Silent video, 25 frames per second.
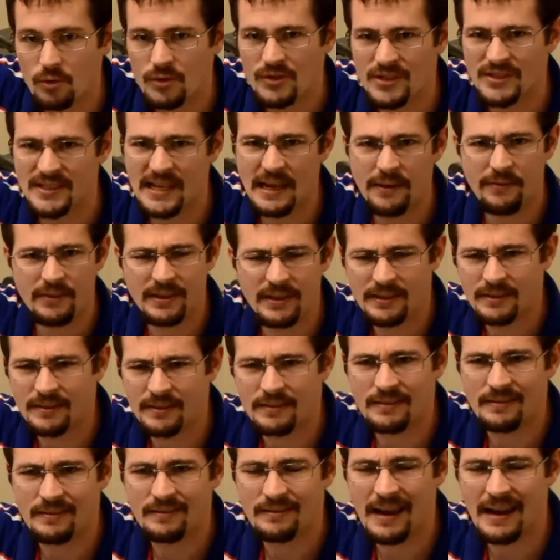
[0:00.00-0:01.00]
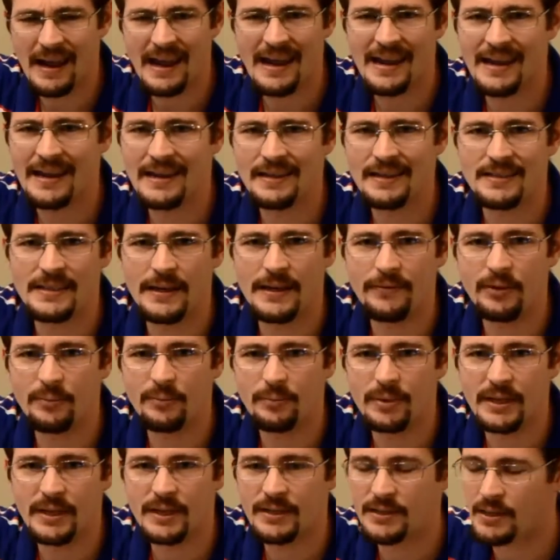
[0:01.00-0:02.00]
7A,
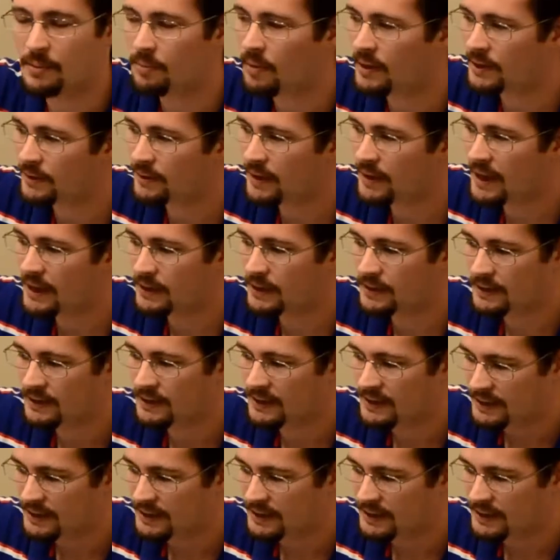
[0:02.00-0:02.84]
7B, something like that.